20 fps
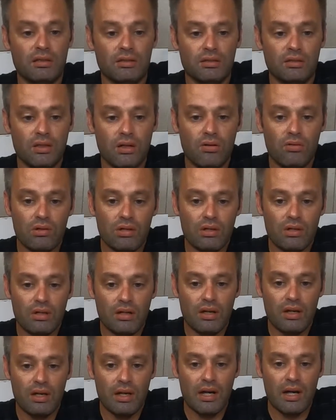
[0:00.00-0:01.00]
lower.
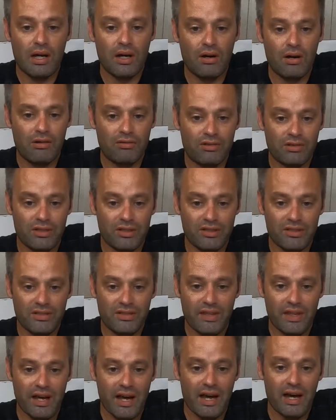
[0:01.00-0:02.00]
However, it is
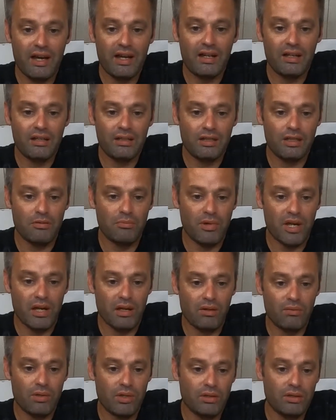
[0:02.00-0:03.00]
not. The
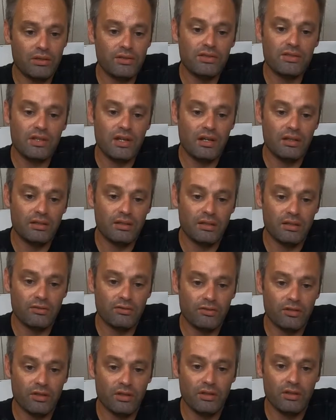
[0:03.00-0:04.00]
magwell is cut
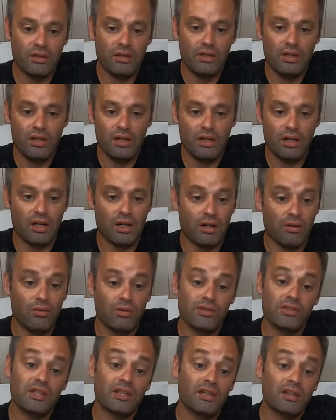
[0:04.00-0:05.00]
different. Uh,
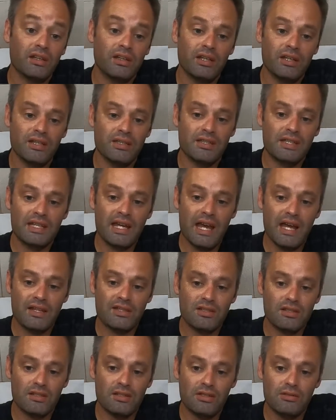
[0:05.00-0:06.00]
once again, it's
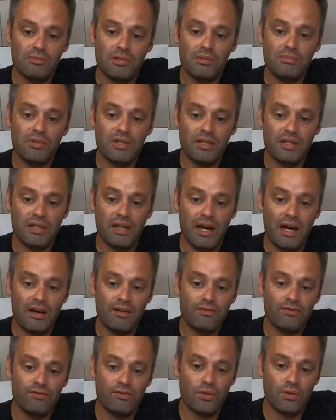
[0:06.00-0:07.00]
cast aluminum and
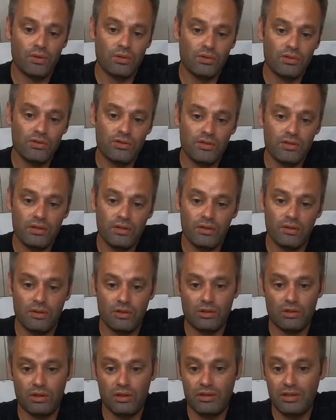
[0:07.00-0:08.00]
not forged,
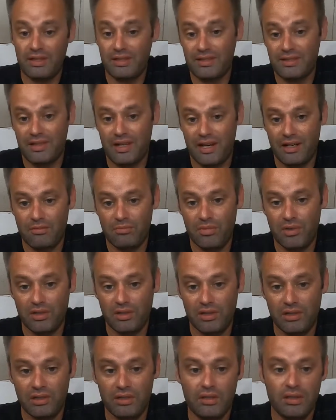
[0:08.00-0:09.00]
or it's not a
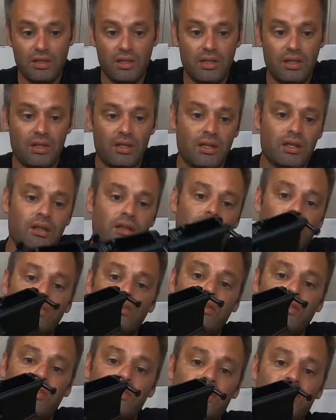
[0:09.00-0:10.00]
billet. And you
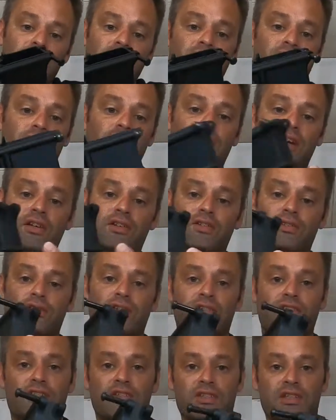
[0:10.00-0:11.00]
can see, you can actually
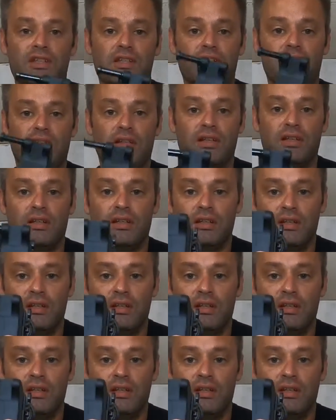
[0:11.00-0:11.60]
see,